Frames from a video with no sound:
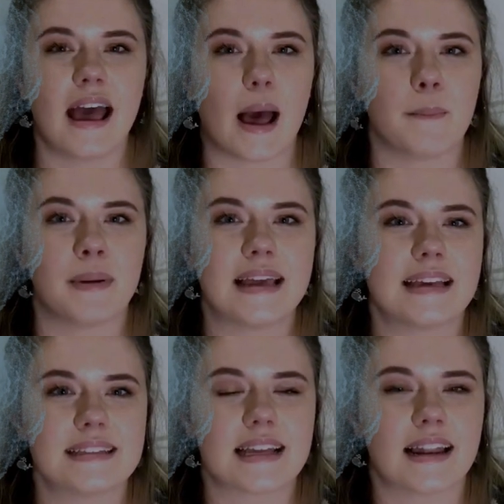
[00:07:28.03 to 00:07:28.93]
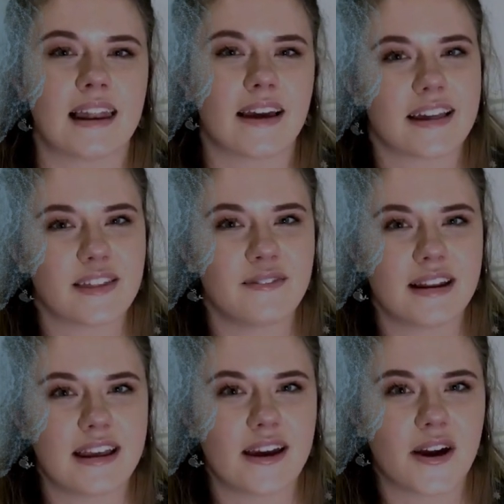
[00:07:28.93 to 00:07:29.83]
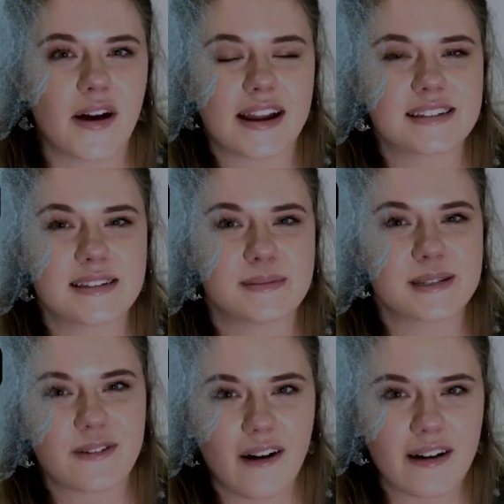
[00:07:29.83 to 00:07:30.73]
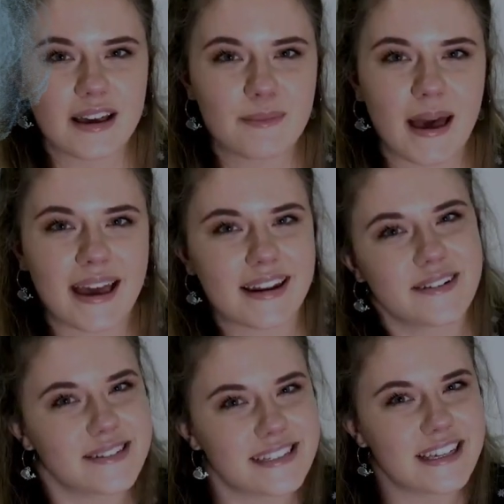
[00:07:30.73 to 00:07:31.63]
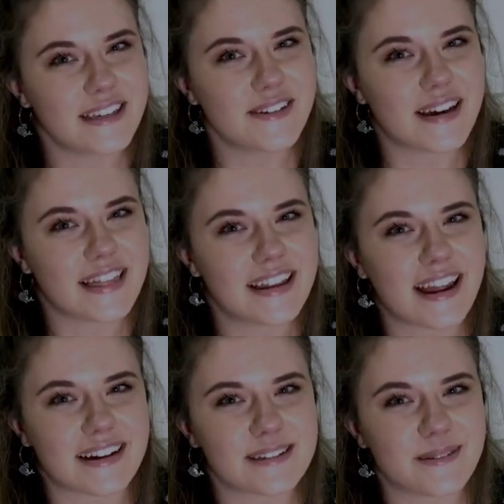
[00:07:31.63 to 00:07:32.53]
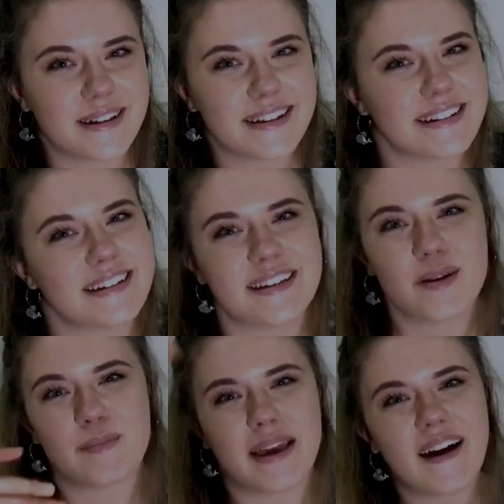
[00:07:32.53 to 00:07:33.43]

and please like the video and subscribe and I will see you in the next one. Bye